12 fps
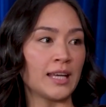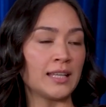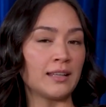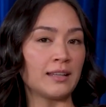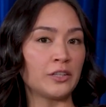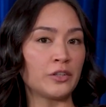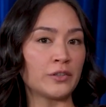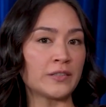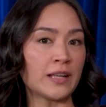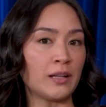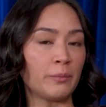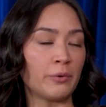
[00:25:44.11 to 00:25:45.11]
And you're
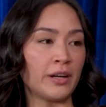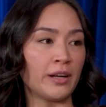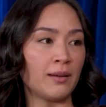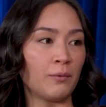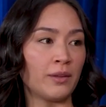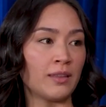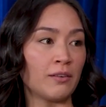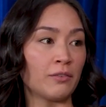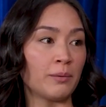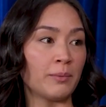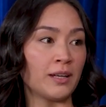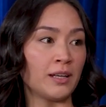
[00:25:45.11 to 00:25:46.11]
celebrating with
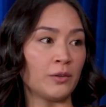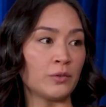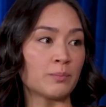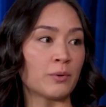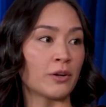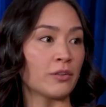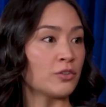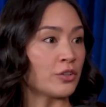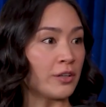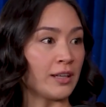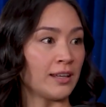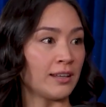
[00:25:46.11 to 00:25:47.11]
everybody who's part of the
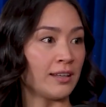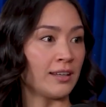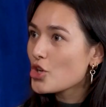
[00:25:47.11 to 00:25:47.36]
journey.